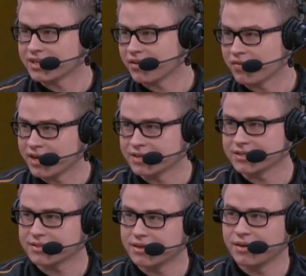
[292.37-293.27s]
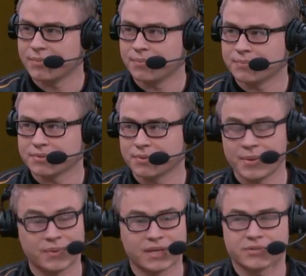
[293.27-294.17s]
flanks. So
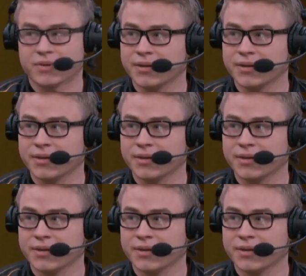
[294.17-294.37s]
maybe that's why.